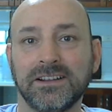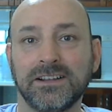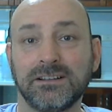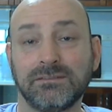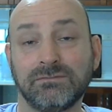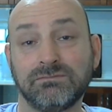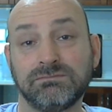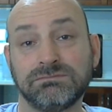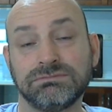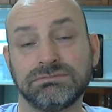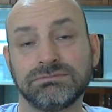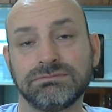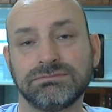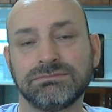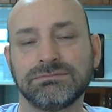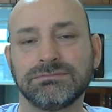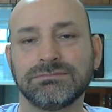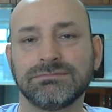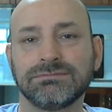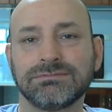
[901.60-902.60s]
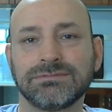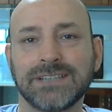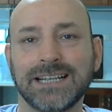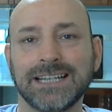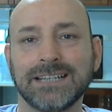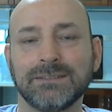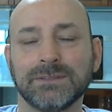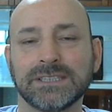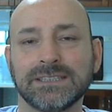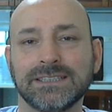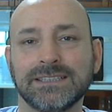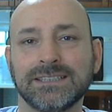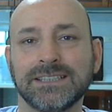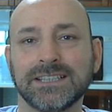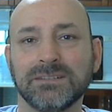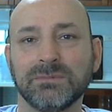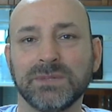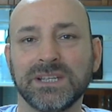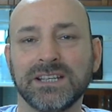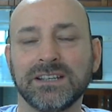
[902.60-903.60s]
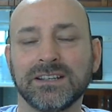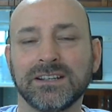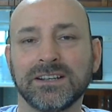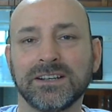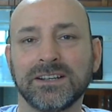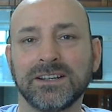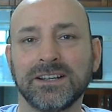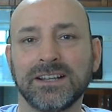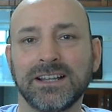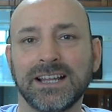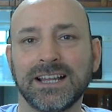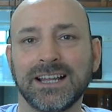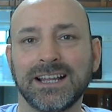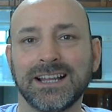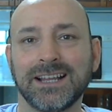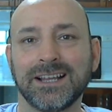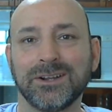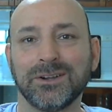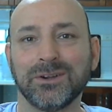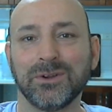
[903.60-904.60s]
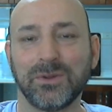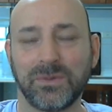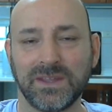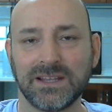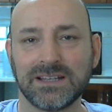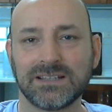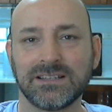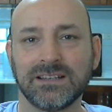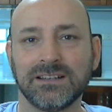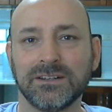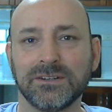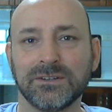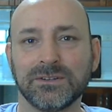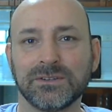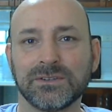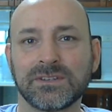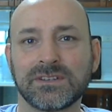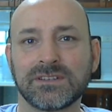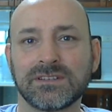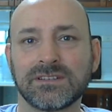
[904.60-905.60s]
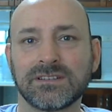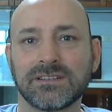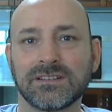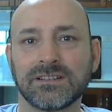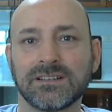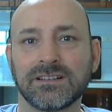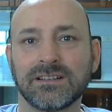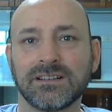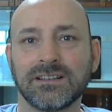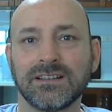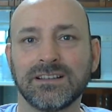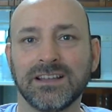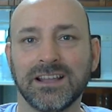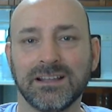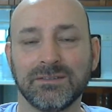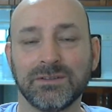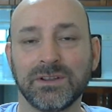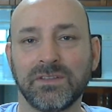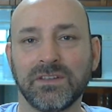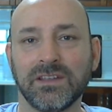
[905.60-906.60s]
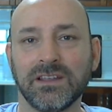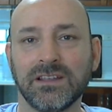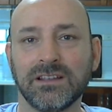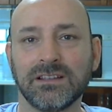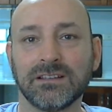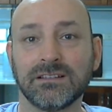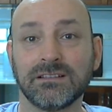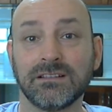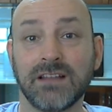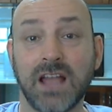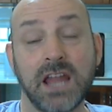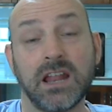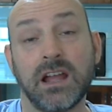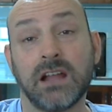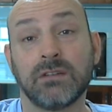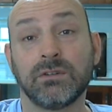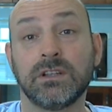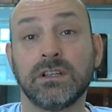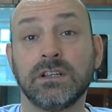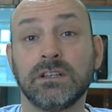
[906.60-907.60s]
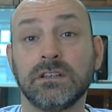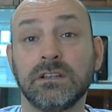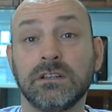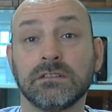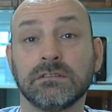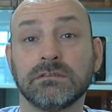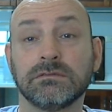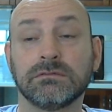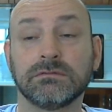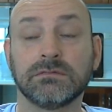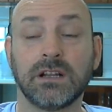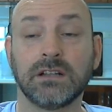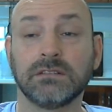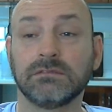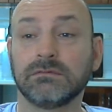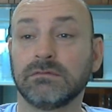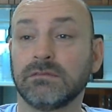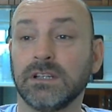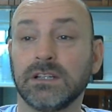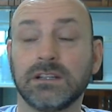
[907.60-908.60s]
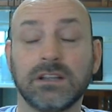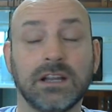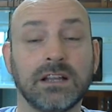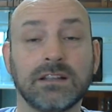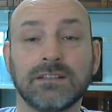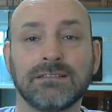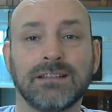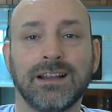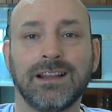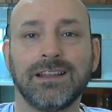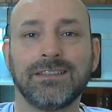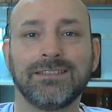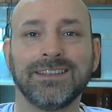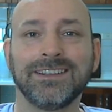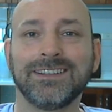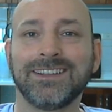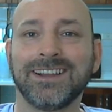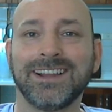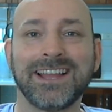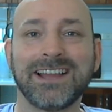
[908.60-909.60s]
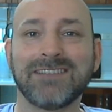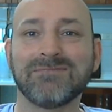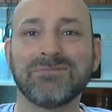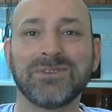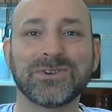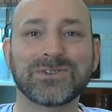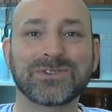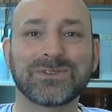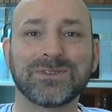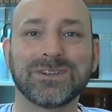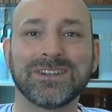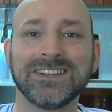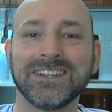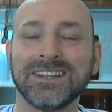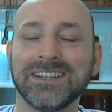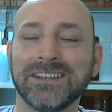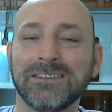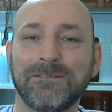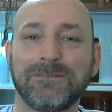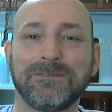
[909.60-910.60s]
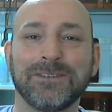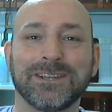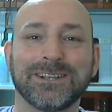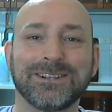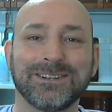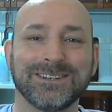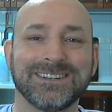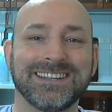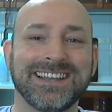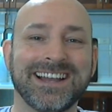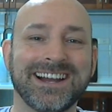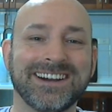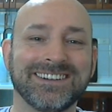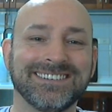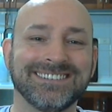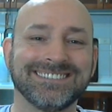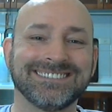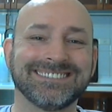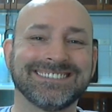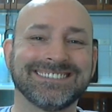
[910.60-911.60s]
kind of a dummy here who thinks he knows everything, and I really do. I think I have most of it figured out,